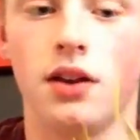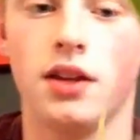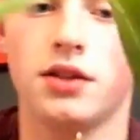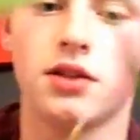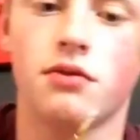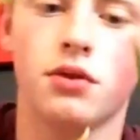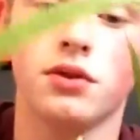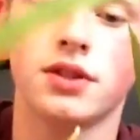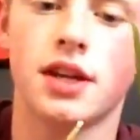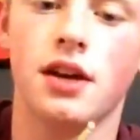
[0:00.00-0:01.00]
these
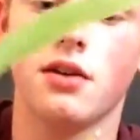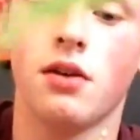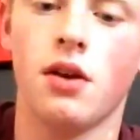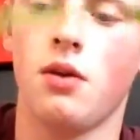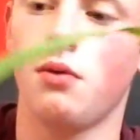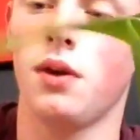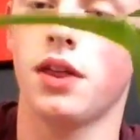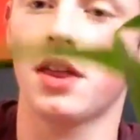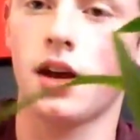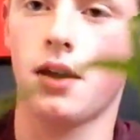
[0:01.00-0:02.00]
roots down
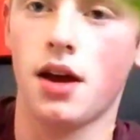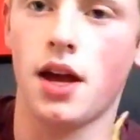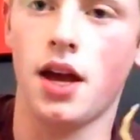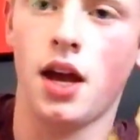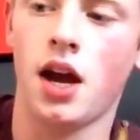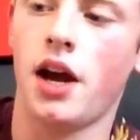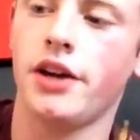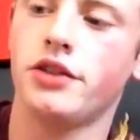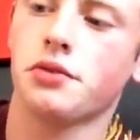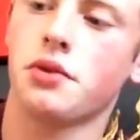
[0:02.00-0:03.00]
with a
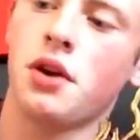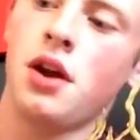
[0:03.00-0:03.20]
hydrogen